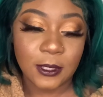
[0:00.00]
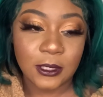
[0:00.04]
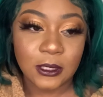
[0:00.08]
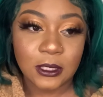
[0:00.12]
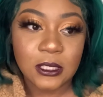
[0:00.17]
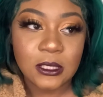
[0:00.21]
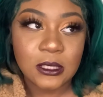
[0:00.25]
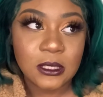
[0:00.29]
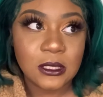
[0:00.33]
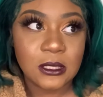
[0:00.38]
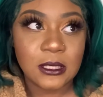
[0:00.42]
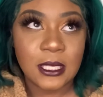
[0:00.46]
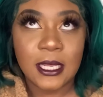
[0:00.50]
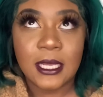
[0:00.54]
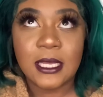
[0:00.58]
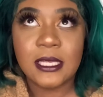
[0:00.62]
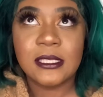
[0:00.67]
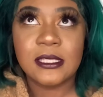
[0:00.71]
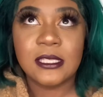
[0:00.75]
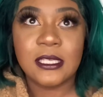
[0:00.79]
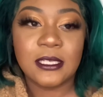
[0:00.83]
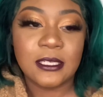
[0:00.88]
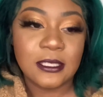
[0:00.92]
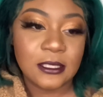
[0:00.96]
Like, this is, like
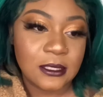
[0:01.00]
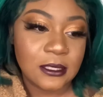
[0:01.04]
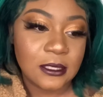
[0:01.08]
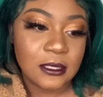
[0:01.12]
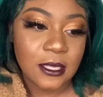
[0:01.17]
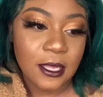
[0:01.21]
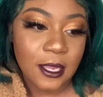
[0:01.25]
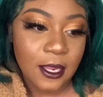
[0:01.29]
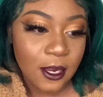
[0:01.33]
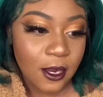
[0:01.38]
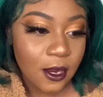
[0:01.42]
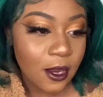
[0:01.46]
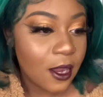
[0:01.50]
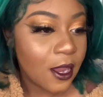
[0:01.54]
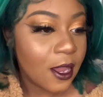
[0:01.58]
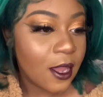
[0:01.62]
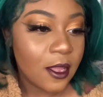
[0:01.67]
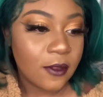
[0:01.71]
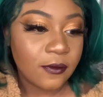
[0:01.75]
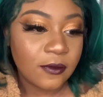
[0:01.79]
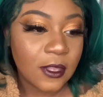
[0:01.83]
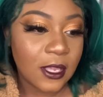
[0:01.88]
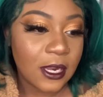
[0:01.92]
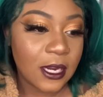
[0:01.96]
I said, this is hair
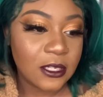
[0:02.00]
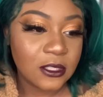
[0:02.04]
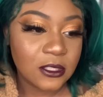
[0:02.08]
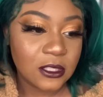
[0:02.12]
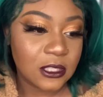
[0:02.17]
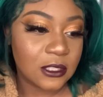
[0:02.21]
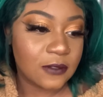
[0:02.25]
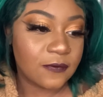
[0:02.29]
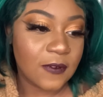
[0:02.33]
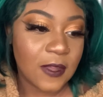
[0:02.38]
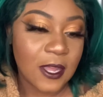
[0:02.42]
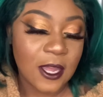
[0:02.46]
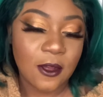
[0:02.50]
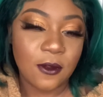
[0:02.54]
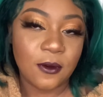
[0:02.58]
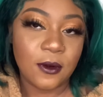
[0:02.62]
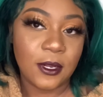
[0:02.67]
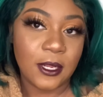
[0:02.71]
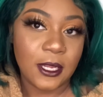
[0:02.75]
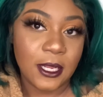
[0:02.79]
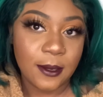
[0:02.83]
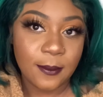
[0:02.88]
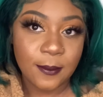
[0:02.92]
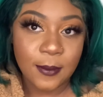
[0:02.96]
that I just
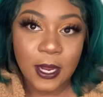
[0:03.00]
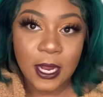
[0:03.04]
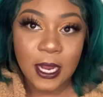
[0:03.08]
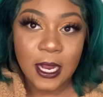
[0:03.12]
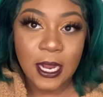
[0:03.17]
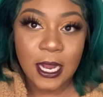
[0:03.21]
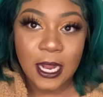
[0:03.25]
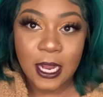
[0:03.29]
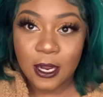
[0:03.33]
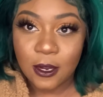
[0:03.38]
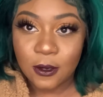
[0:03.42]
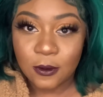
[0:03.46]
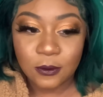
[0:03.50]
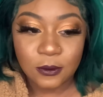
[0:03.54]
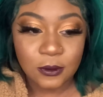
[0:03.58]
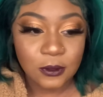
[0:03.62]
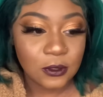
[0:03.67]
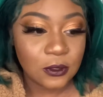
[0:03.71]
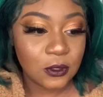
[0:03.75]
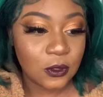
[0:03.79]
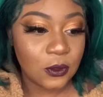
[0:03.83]
found in my house.